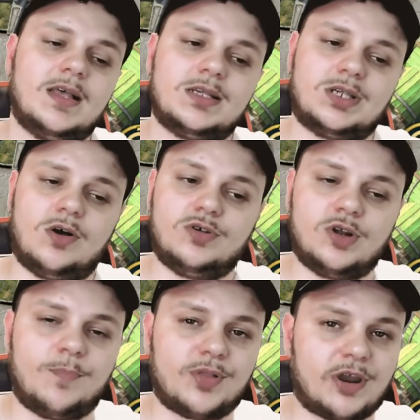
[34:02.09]
So,
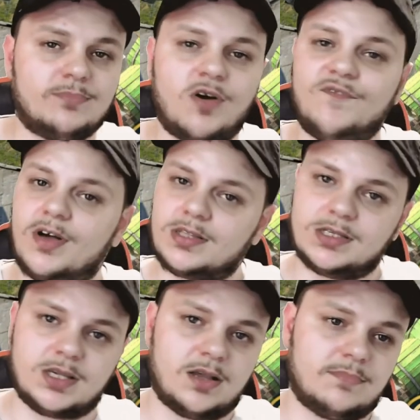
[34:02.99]
Plarium, don't fuck
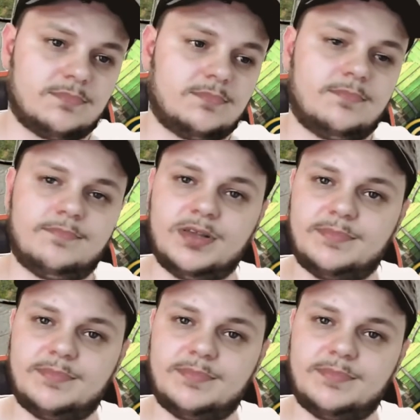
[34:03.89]
this up. Leave that